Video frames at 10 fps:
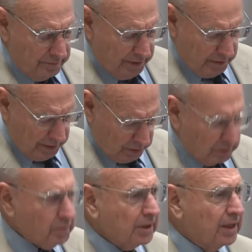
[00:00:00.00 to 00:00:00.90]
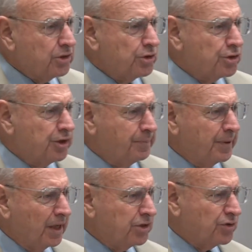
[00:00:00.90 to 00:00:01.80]
very good
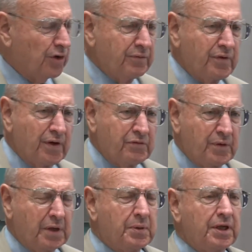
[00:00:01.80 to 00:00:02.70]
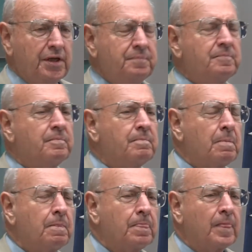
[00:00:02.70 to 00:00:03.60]
relationship, and I saw him very frequently.
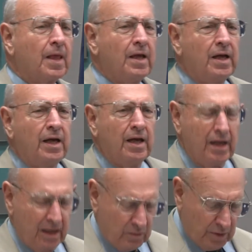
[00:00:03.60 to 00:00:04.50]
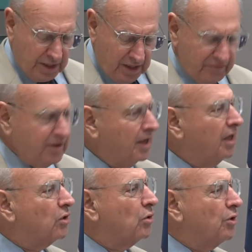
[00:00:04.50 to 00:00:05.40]
And one evening
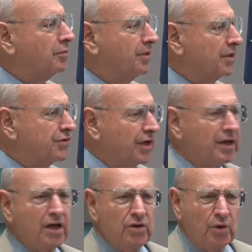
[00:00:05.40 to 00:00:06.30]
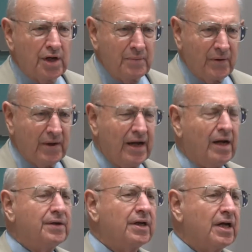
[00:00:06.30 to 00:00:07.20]
he called me and said, "Can you come
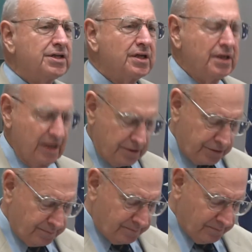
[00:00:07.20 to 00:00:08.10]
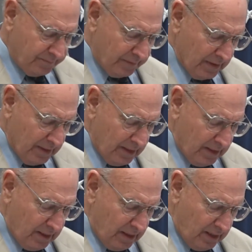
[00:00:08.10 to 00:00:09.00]
around?" And I said, "Yes."
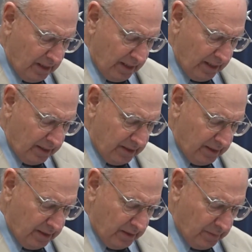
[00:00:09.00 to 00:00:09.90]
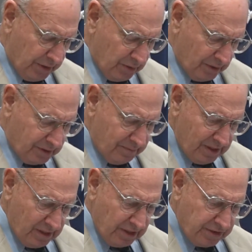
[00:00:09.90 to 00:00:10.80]
And we talked a
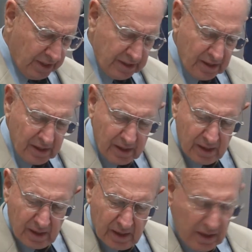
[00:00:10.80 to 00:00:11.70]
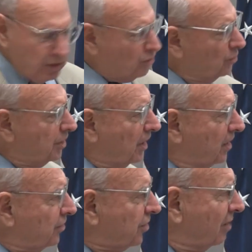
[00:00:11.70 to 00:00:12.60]
bit, and he said, "In 2
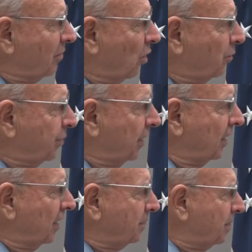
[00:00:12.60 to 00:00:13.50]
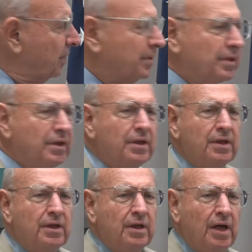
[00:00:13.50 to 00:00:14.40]
days, I'm opening up
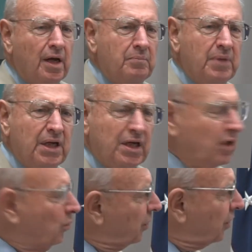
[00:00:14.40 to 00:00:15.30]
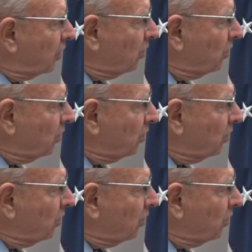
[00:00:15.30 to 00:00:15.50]
a meeting with the